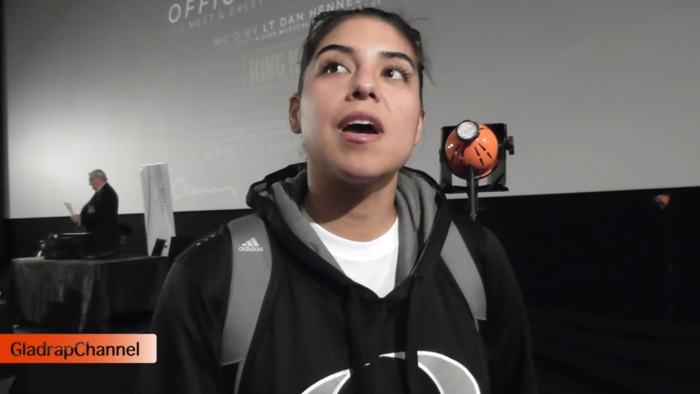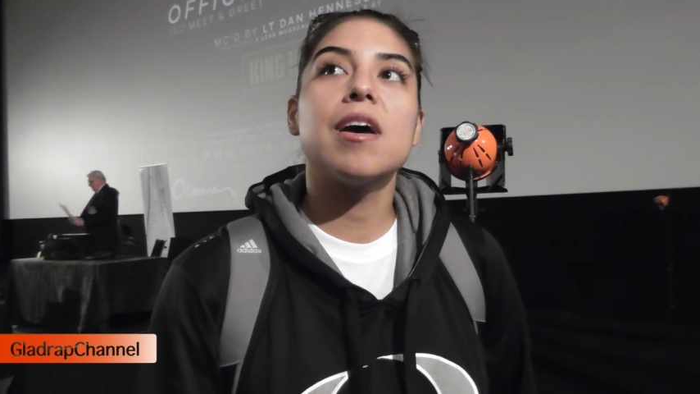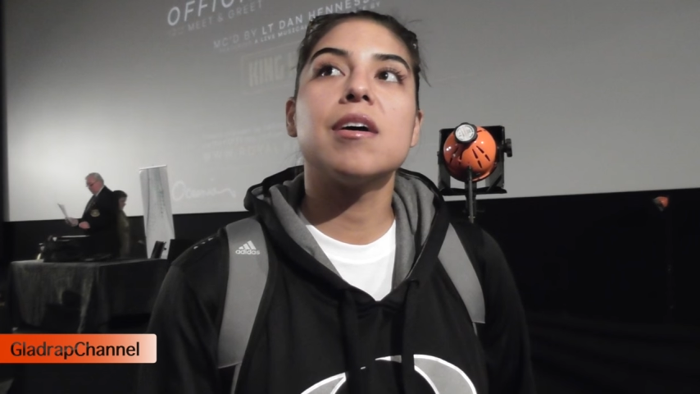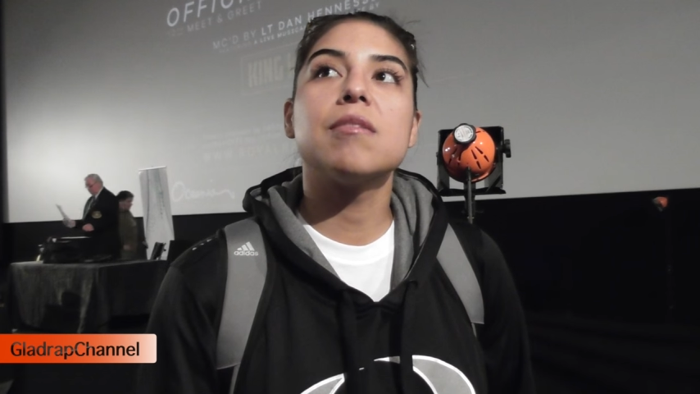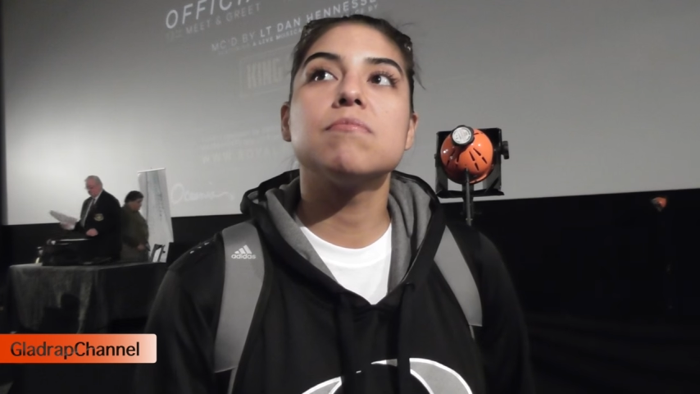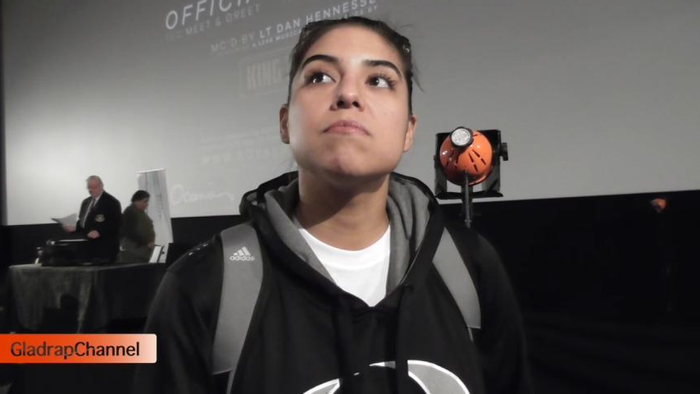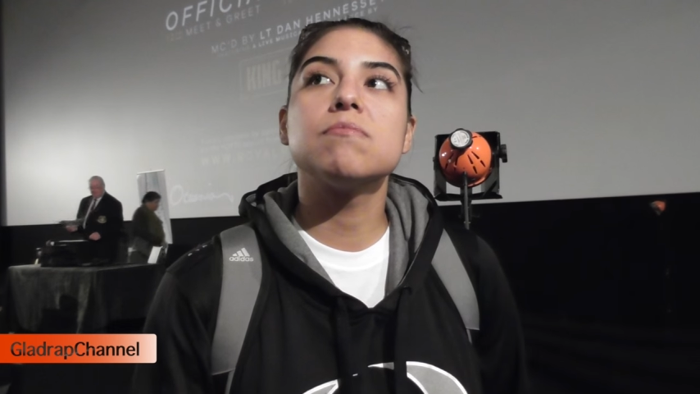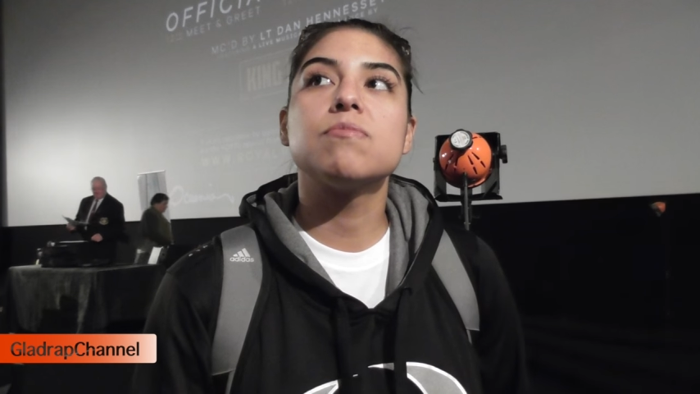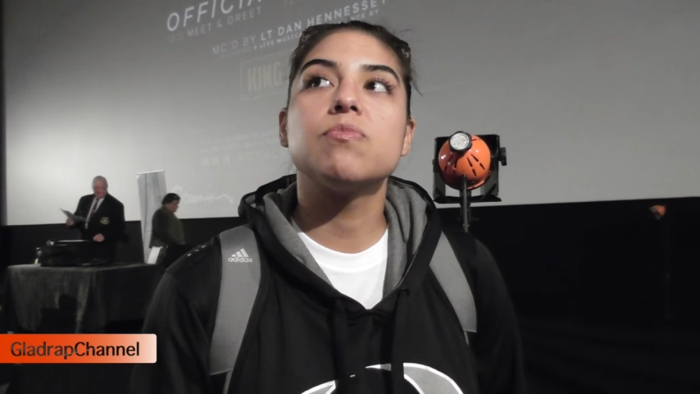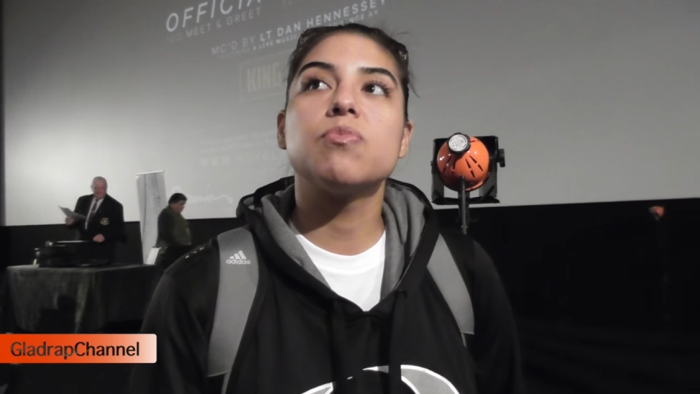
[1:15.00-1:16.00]
Um,
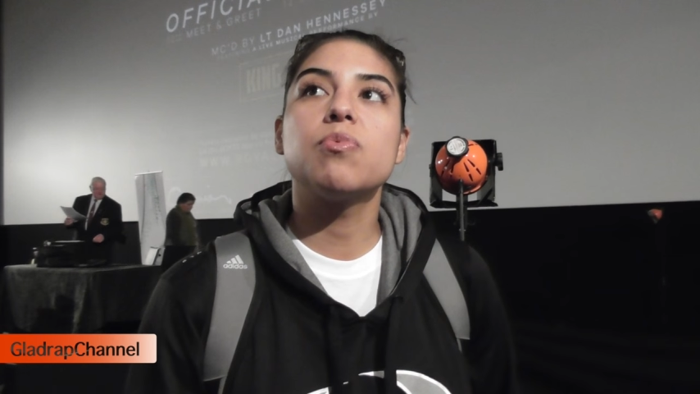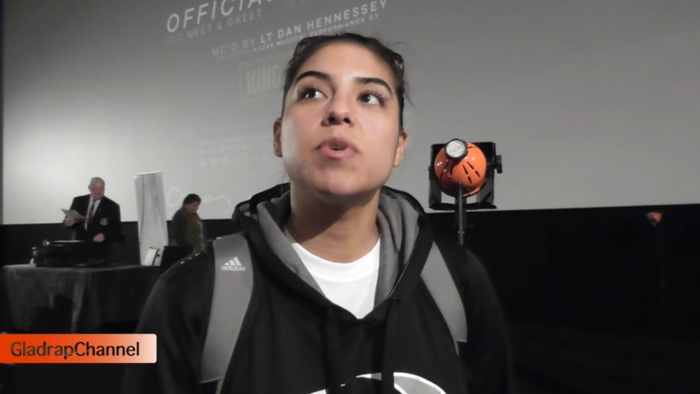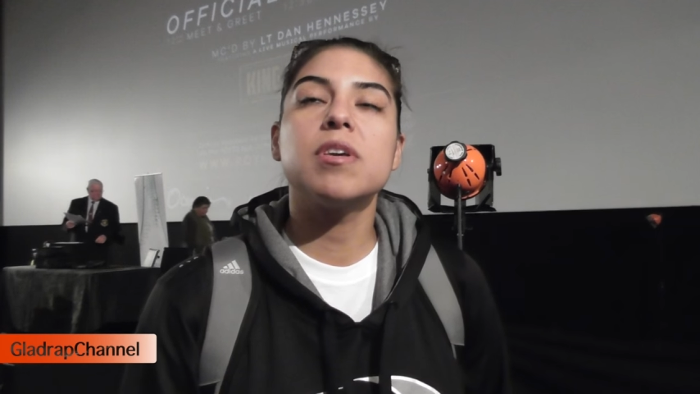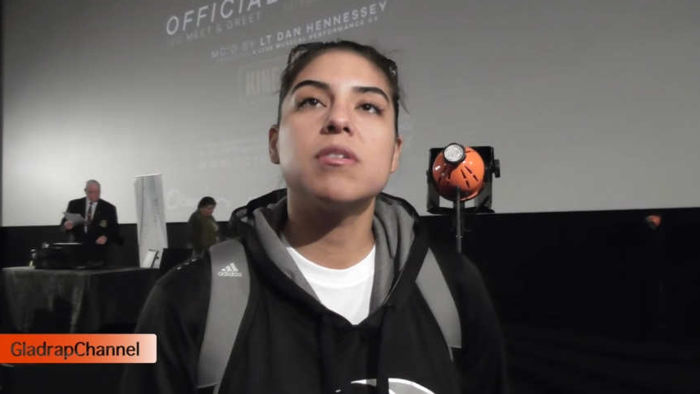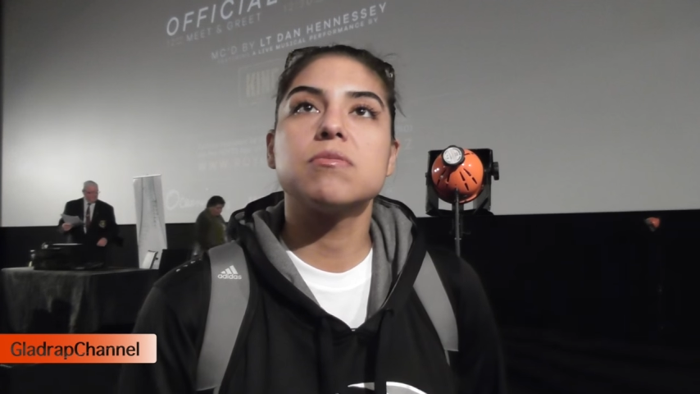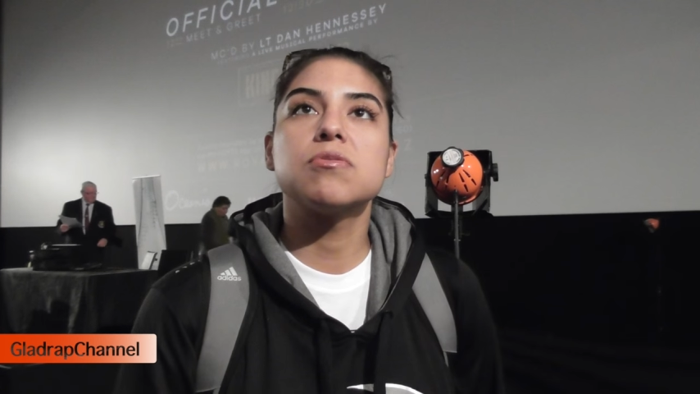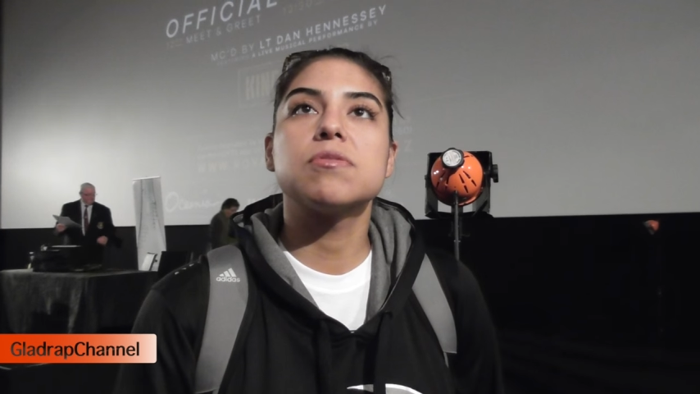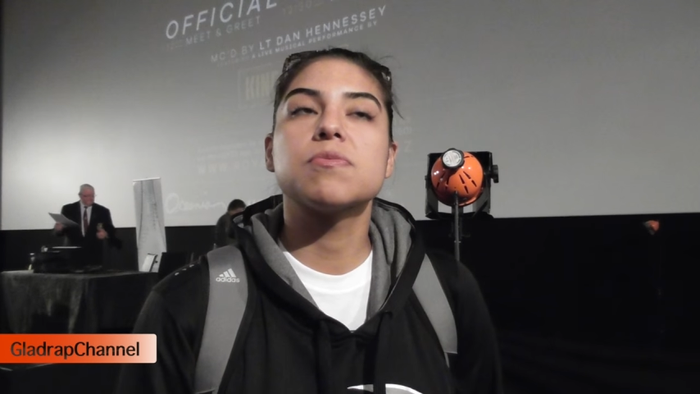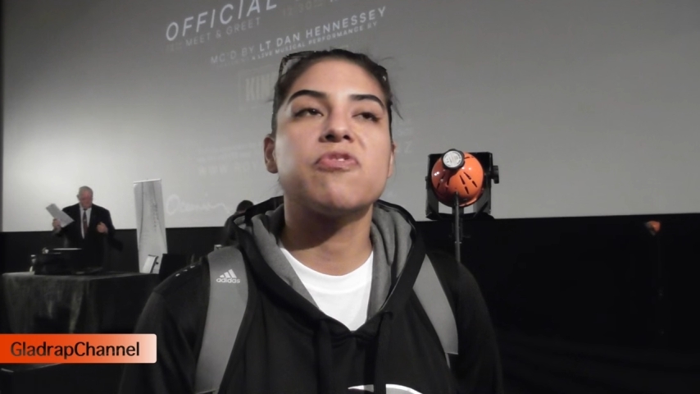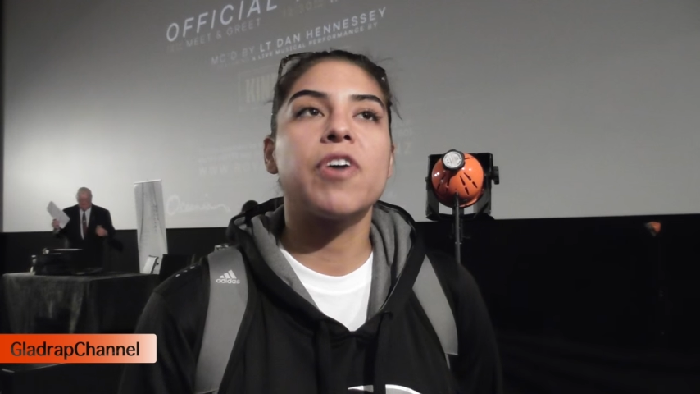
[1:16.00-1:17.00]
we
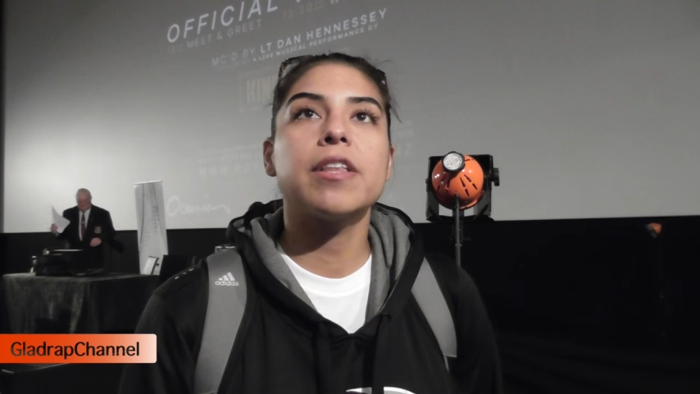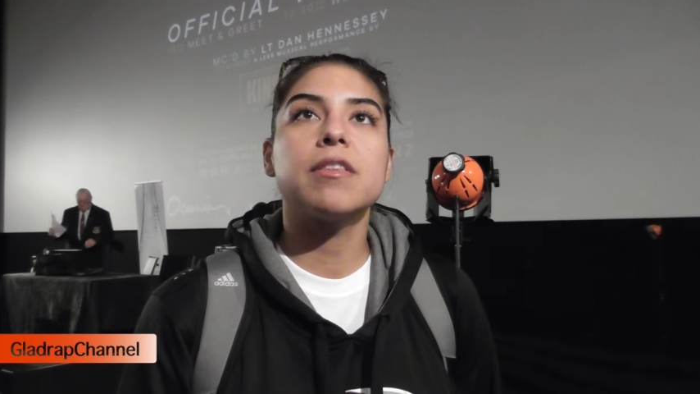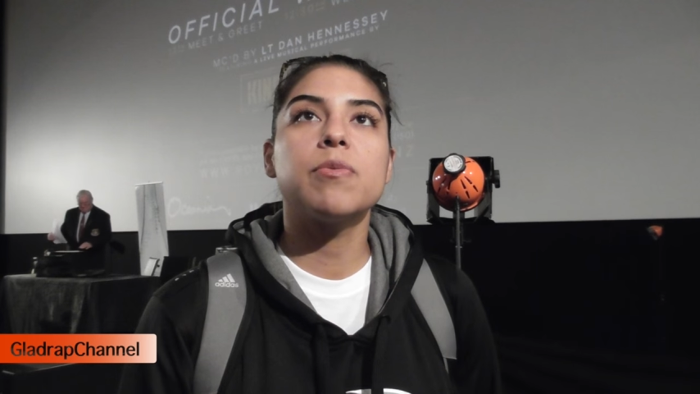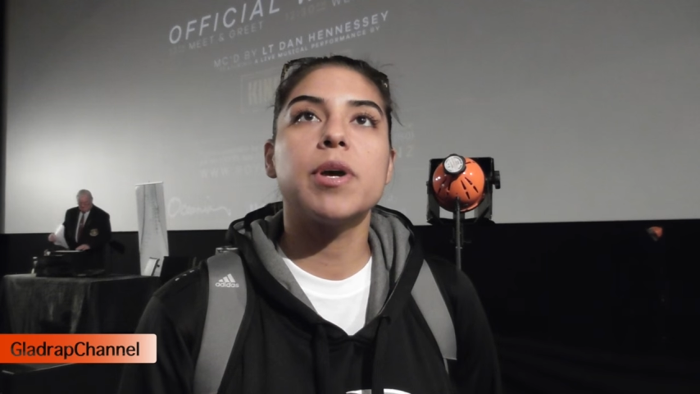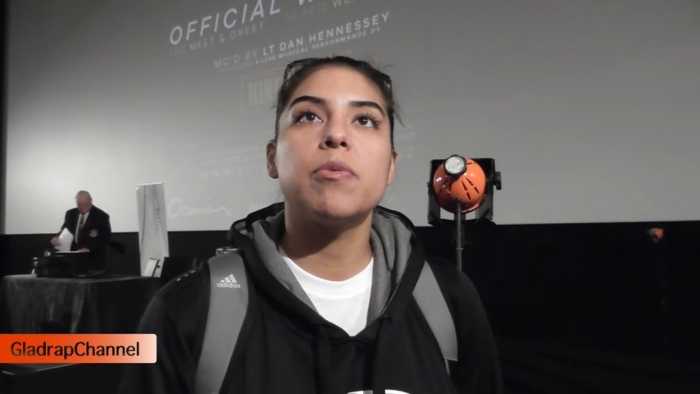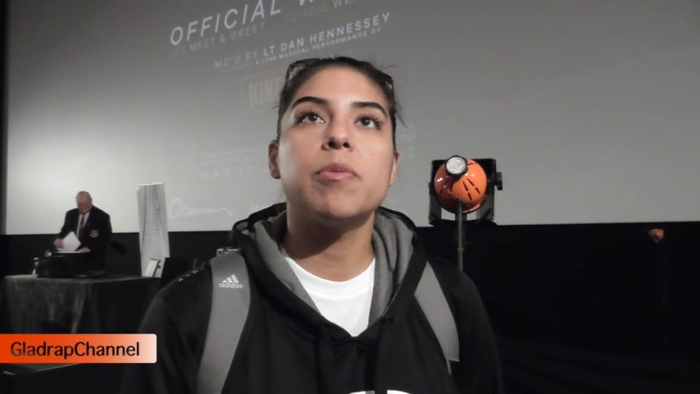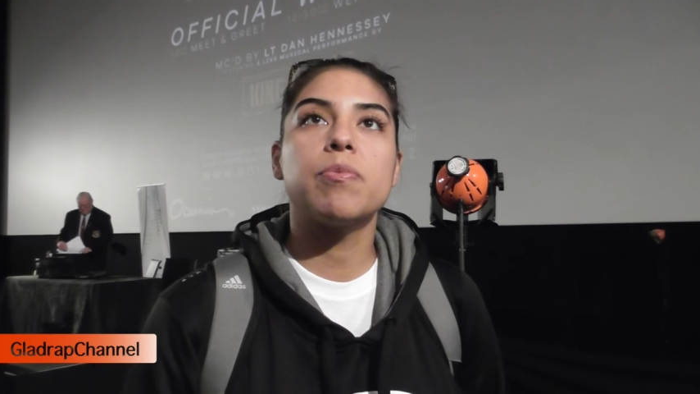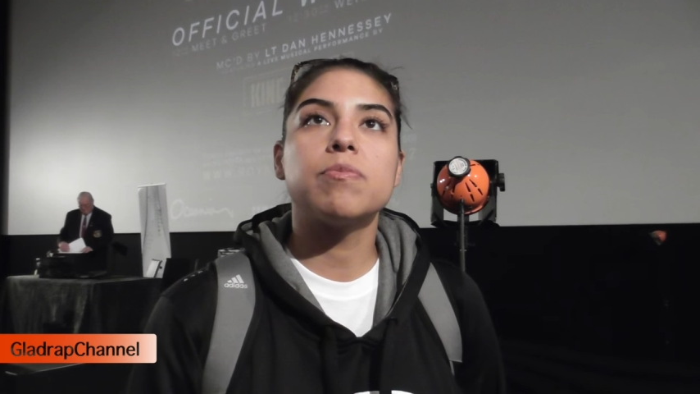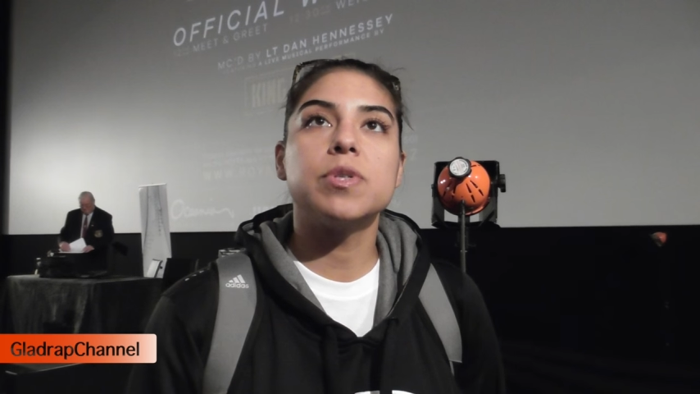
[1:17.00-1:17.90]
fight the way we,